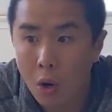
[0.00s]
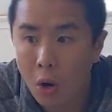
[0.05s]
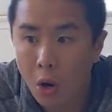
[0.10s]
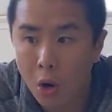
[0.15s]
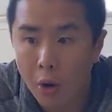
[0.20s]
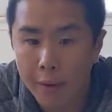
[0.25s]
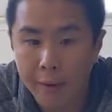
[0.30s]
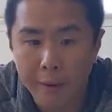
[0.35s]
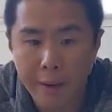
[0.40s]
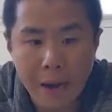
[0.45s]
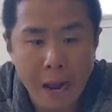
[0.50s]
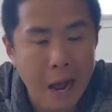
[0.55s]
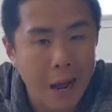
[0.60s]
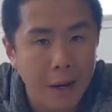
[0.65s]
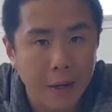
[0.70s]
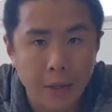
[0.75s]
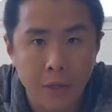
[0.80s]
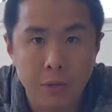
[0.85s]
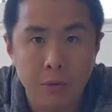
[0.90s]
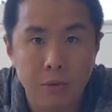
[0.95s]
are not
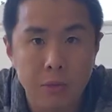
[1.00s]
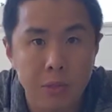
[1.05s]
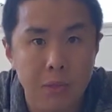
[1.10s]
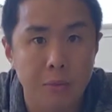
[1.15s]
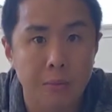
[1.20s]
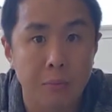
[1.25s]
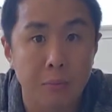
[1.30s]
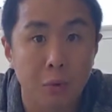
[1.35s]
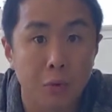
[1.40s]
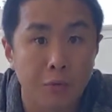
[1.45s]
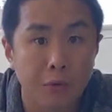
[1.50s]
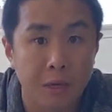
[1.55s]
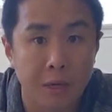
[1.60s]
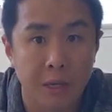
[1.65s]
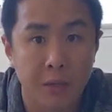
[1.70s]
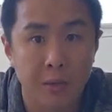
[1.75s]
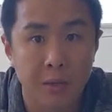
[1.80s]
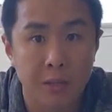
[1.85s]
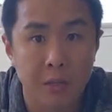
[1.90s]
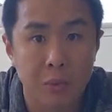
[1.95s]
used to moving
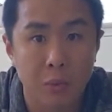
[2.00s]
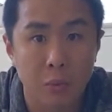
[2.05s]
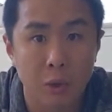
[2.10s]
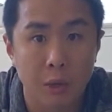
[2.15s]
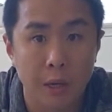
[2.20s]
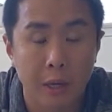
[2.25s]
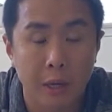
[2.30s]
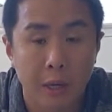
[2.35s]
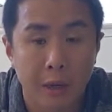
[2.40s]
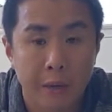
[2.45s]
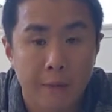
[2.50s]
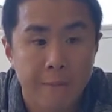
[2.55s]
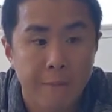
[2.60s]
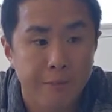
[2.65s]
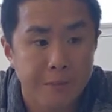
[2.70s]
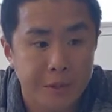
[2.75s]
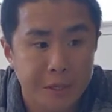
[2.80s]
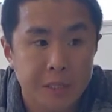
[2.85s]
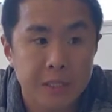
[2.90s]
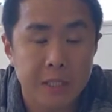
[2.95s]
in this way,
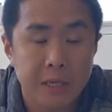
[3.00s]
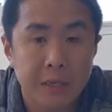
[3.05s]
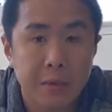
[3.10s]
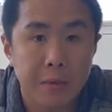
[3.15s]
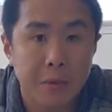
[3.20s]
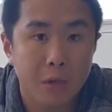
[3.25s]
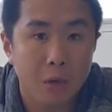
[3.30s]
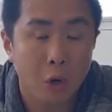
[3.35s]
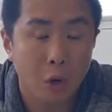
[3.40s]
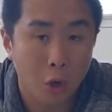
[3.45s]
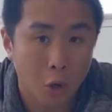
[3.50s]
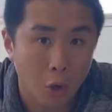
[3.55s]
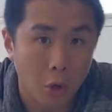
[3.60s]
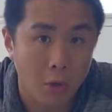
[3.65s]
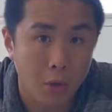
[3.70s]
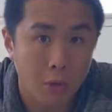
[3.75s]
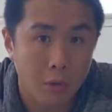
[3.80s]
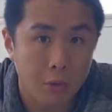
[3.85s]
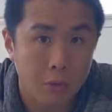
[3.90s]
this can hurt.